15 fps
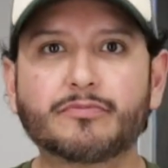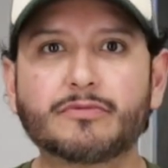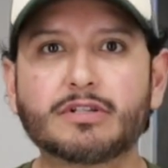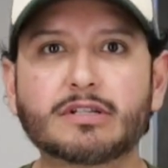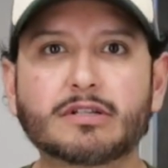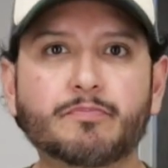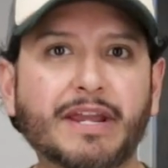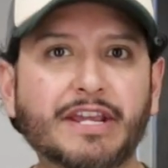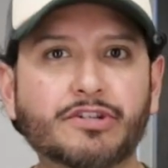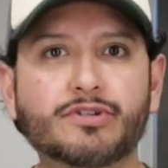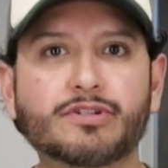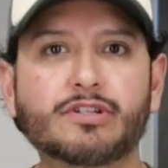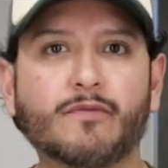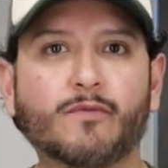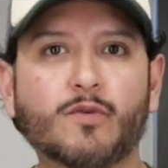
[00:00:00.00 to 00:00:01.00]
Just pace
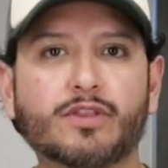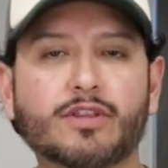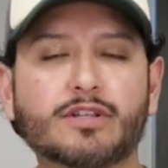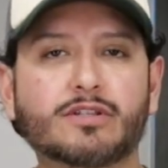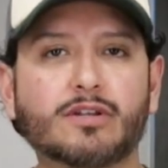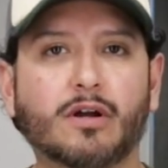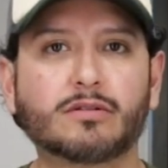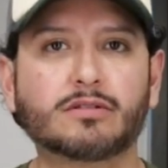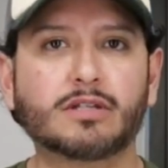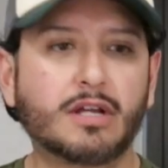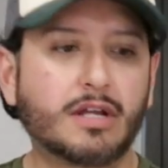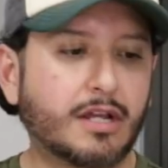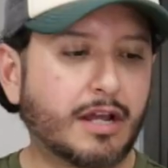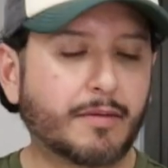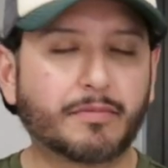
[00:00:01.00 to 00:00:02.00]
yourself with the salt.
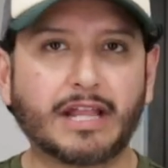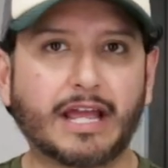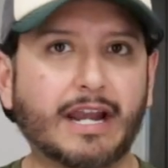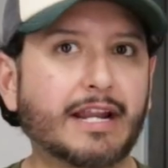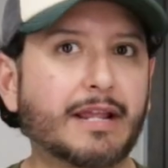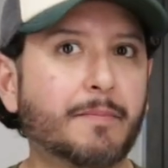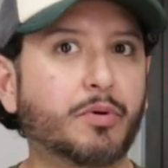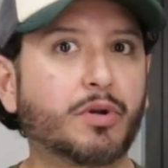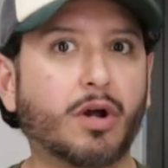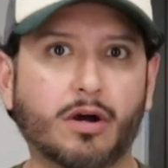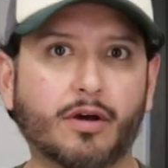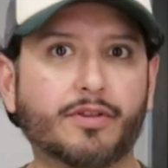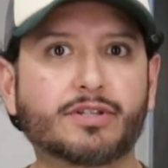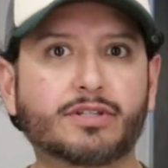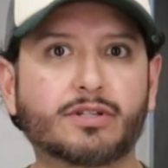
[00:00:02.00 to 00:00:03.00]
I'm glad I didn't put
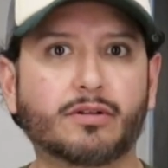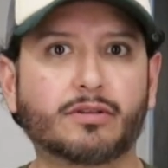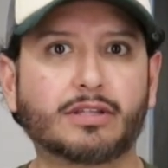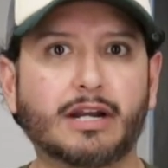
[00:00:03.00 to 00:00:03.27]
all the salt